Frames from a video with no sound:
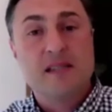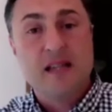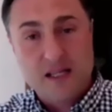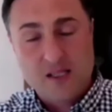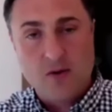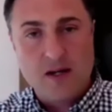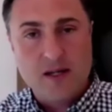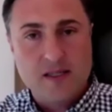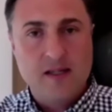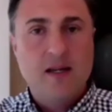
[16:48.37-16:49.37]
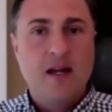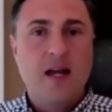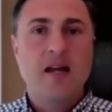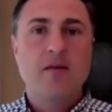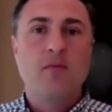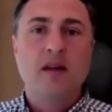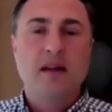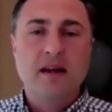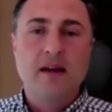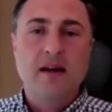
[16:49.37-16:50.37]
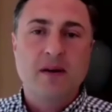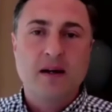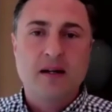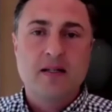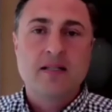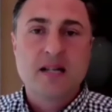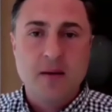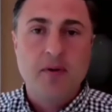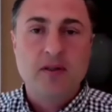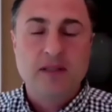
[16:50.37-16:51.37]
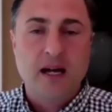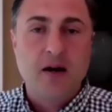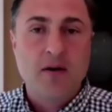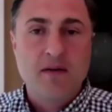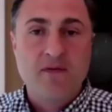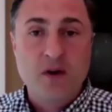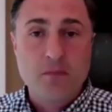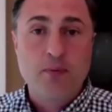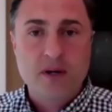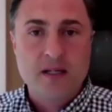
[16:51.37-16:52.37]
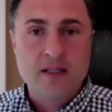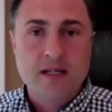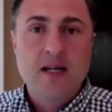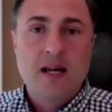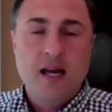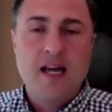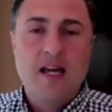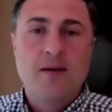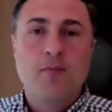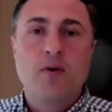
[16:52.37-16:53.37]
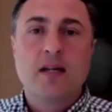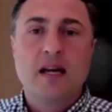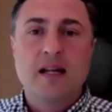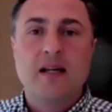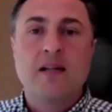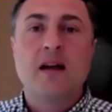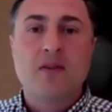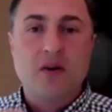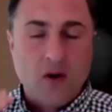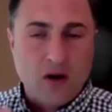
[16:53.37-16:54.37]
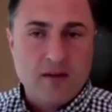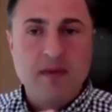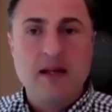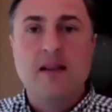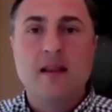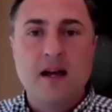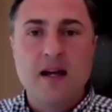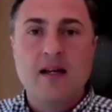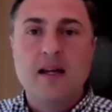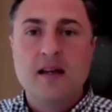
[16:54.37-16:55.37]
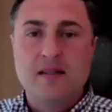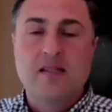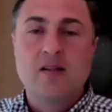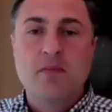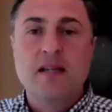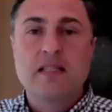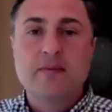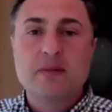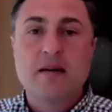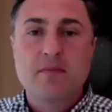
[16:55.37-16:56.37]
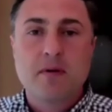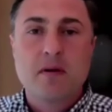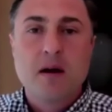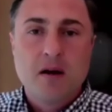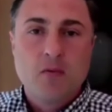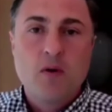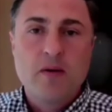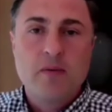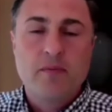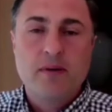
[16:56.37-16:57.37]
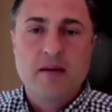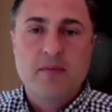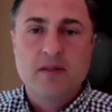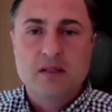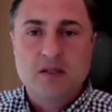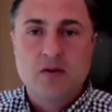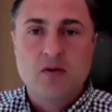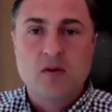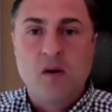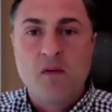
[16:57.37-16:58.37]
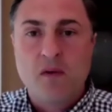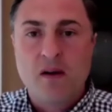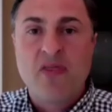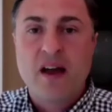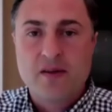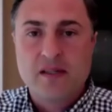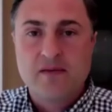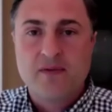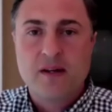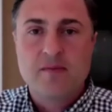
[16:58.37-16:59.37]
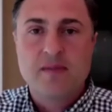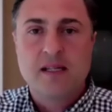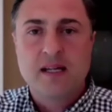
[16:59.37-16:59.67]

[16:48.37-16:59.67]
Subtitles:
next to us, and we have doubled our footprint. And we're getting another automated line. And so by September, we will be able to do over 1,000 frames in